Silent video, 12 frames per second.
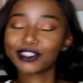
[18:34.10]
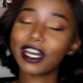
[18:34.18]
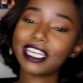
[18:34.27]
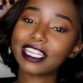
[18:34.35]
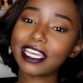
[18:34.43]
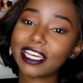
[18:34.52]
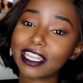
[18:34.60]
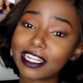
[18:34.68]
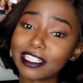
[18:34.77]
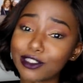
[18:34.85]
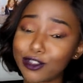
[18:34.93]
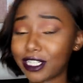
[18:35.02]
I think that
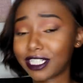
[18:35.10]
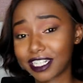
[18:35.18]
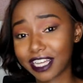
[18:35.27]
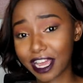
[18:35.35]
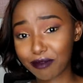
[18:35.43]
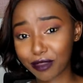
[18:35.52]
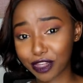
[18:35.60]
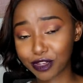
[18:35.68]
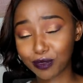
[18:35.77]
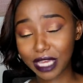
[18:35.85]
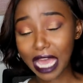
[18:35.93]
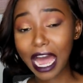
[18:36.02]
is all the time that
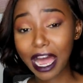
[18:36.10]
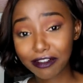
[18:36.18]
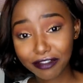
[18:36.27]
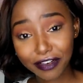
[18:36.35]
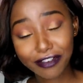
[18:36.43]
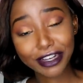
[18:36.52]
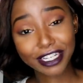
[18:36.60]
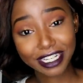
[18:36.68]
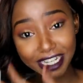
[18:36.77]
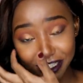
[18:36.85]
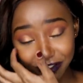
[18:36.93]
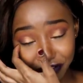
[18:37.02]
we have for
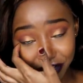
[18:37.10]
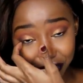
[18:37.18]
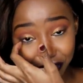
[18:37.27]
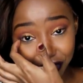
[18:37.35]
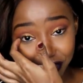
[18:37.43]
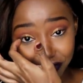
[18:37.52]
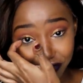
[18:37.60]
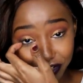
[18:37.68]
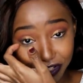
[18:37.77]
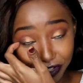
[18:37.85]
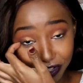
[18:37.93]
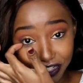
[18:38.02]
today's video. The
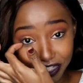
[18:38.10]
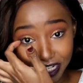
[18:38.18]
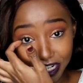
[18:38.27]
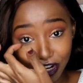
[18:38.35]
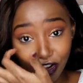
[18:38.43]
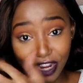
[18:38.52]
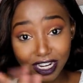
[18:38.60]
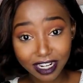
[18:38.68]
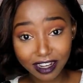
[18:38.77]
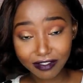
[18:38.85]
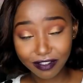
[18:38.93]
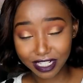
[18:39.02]
video is already long
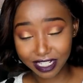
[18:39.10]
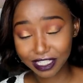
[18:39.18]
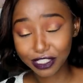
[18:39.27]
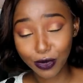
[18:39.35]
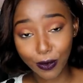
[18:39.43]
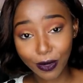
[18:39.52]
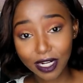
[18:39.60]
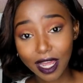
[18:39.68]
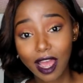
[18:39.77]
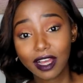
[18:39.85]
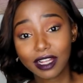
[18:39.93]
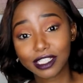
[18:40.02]
enough on its own.
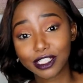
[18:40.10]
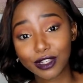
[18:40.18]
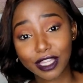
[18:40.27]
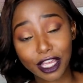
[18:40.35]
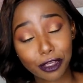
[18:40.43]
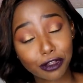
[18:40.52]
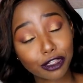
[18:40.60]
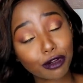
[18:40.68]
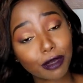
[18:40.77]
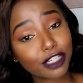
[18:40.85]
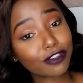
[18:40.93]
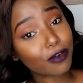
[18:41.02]
So thank you so
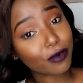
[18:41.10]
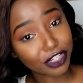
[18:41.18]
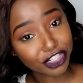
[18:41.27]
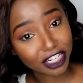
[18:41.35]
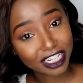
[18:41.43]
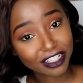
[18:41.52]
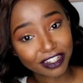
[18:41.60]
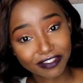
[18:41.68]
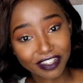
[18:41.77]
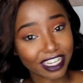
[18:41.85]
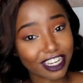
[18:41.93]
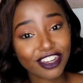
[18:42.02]
much for watching. Don't
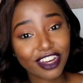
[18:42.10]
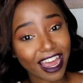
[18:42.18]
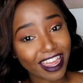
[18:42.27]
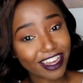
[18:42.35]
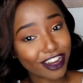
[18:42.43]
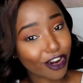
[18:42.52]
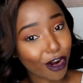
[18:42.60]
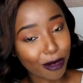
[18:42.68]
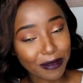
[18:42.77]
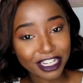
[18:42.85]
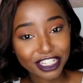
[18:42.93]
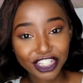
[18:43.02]
forget to like,
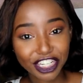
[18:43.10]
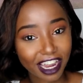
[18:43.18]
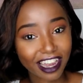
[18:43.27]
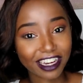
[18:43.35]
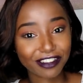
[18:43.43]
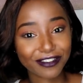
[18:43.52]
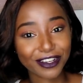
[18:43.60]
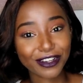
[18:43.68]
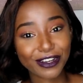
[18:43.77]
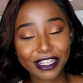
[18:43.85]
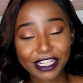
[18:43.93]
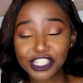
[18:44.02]
comment, share, and if you're new
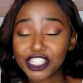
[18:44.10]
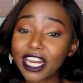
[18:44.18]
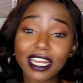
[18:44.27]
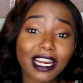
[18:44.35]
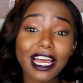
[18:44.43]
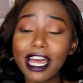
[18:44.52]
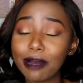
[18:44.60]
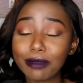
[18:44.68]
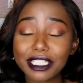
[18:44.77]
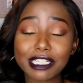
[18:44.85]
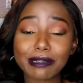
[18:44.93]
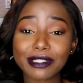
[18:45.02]
to this channel,
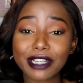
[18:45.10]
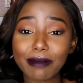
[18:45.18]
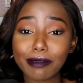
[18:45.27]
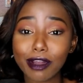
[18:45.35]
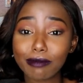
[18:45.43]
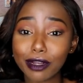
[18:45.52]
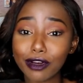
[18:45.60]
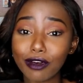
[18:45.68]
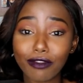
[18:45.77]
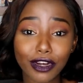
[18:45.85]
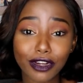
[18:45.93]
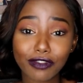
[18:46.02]
please subscribe down below
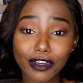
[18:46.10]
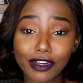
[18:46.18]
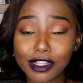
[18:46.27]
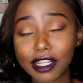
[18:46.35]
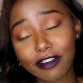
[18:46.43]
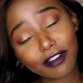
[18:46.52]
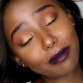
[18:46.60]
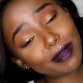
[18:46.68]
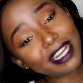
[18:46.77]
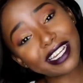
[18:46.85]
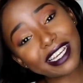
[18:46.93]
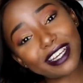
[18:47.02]
for new videos every
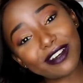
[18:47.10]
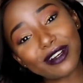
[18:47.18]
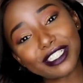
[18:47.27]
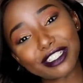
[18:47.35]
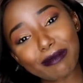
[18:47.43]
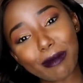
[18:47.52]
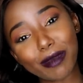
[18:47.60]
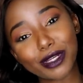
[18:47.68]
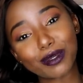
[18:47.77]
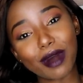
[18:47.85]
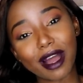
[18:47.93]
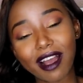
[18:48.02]
Monday. Always remember
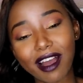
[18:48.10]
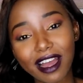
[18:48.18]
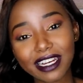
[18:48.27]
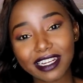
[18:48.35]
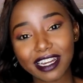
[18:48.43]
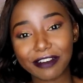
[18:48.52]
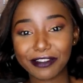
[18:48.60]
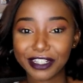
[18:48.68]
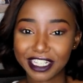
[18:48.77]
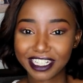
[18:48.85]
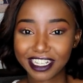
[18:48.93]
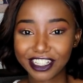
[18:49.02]
to work hard and have good
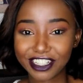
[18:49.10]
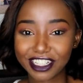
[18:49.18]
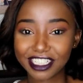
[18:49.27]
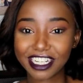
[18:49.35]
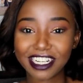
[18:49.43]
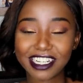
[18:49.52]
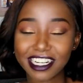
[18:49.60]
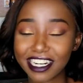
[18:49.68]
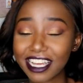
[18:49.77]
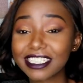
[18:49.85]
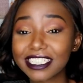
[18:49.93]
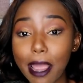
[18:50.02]
intentions. Until
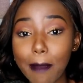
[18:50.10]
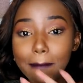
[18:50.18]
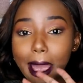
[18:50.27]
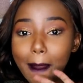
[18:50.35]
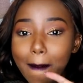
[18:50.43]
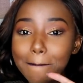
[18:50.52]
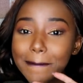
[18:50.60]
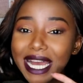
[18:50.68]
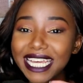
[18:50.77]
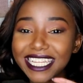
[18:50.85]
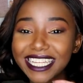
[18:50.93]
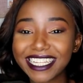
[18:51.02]
next time,
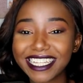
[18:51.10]
bye!